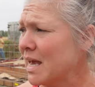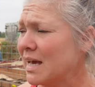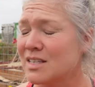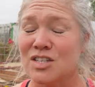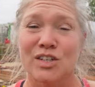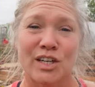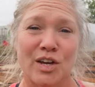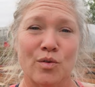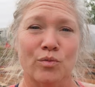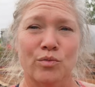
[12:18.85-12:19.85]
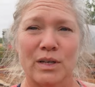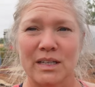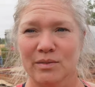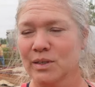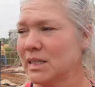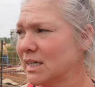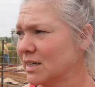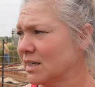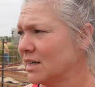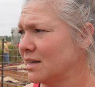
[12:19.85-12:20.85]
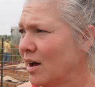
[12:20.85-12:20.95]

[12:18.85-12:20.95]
it's looking really, really good.